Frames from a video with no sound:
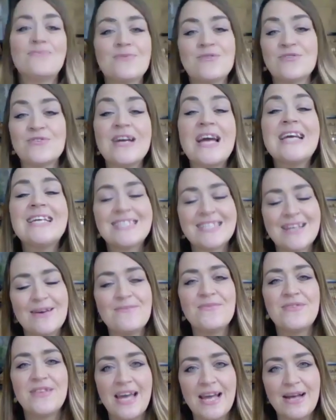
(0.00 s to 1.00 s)
create
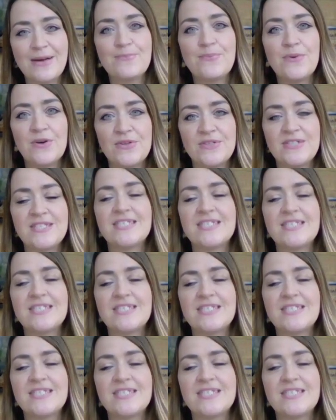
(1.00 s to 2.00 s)
something. But
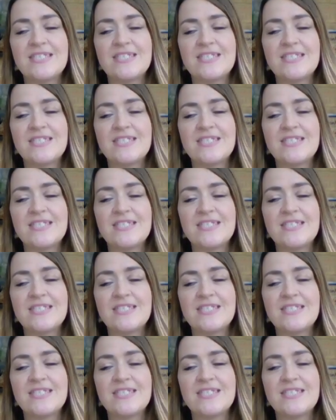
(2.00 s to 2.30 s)
I